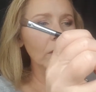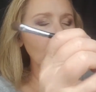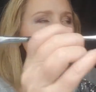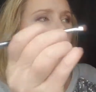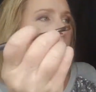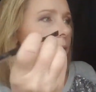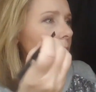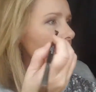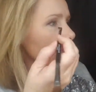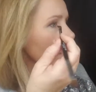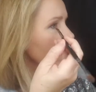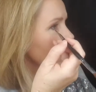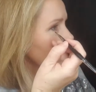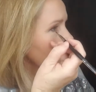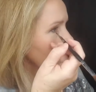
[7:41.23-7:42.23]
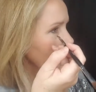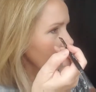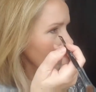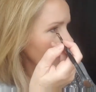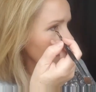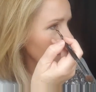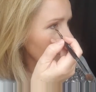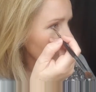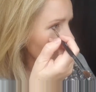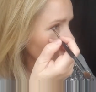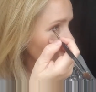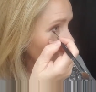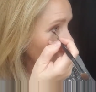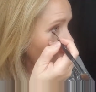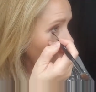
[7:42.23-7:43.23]
the dark, into
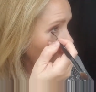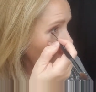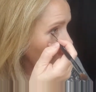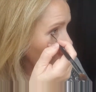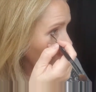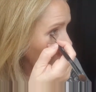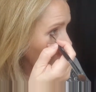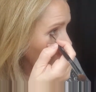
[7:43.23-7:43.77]
the dark.